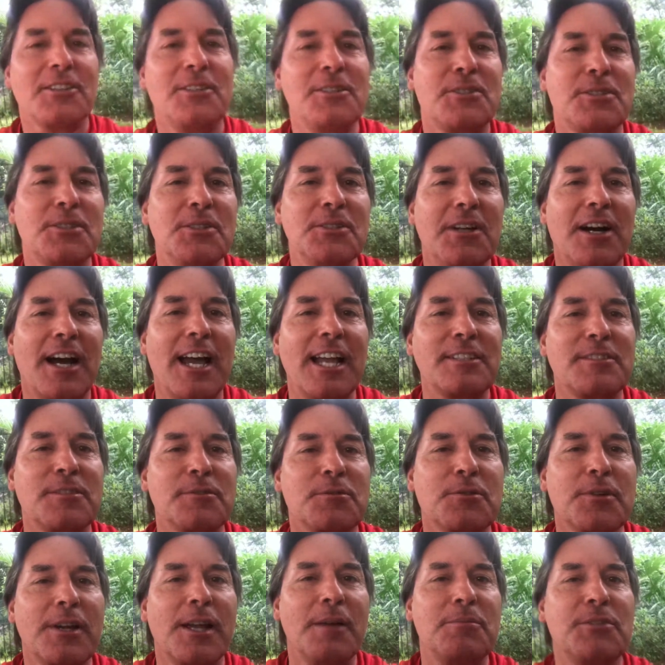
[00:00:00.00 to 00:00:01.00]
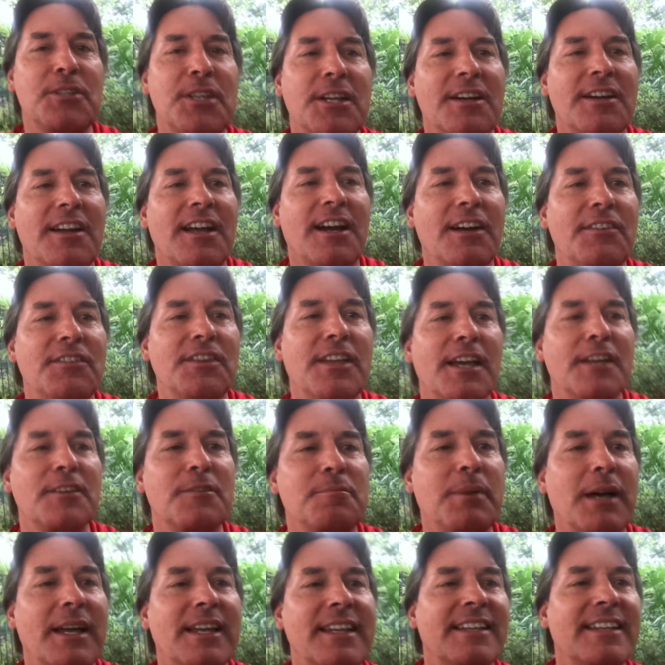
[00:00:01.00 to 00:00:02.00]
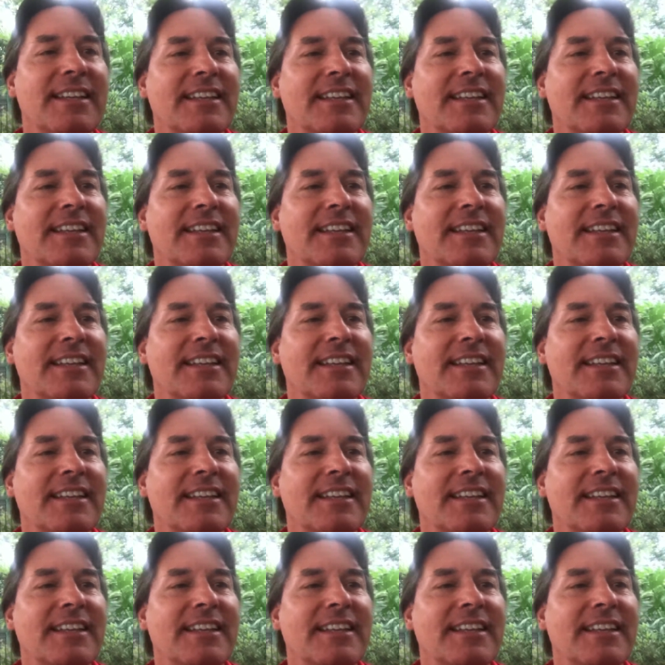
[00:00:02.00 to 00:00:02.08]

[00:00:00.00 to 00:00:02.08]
to you soon. Like, subscribe, share. I love you guys. Bye.